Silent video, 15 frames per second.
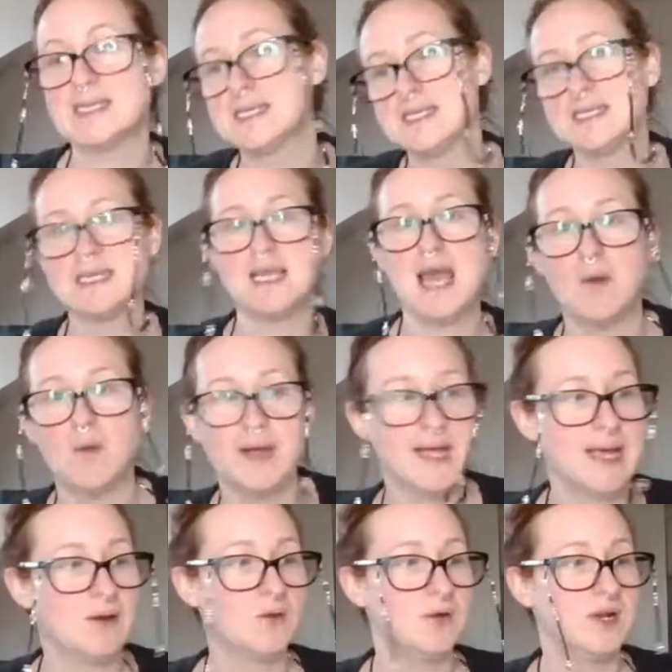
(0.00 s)
and see how I
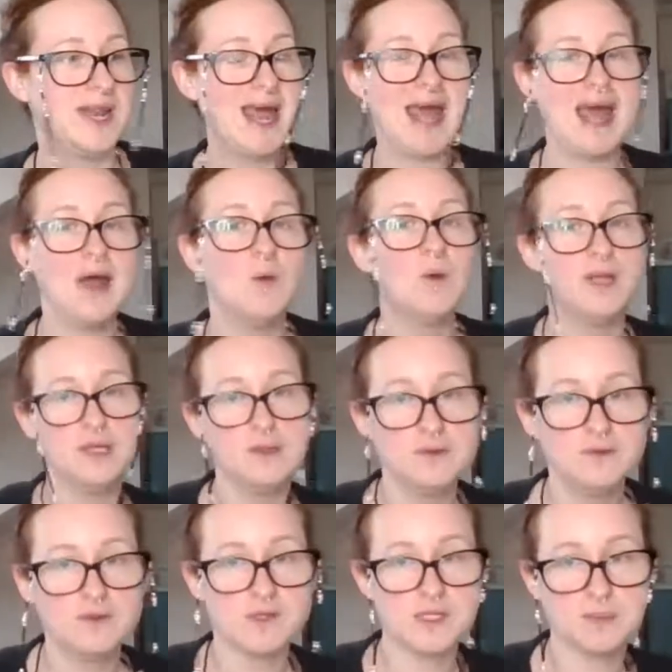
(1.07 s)
get on and how I
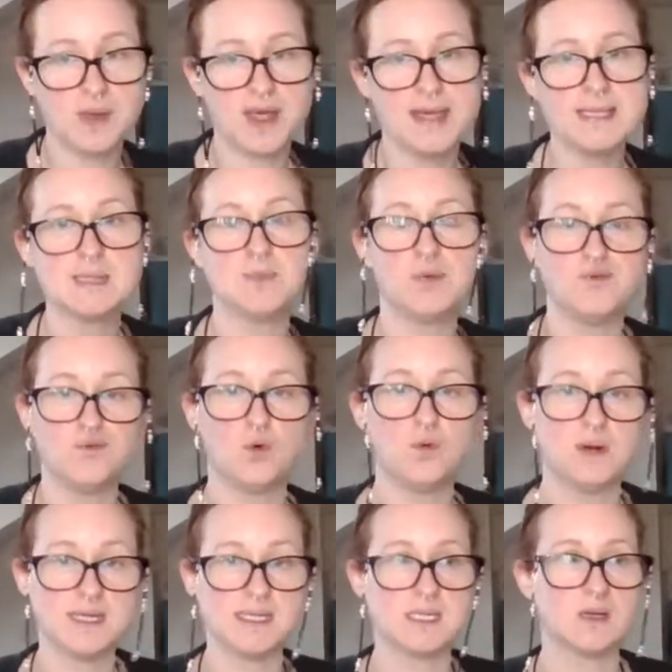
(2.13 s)
use the space
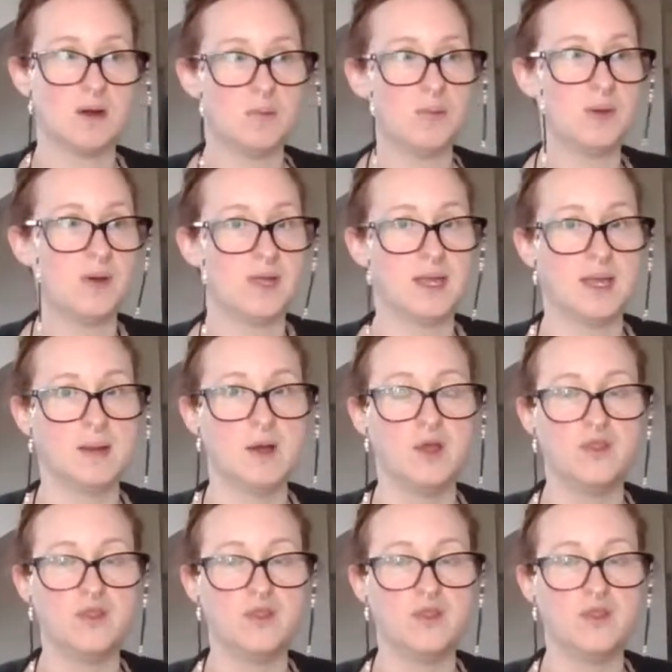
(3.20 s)
before I start buying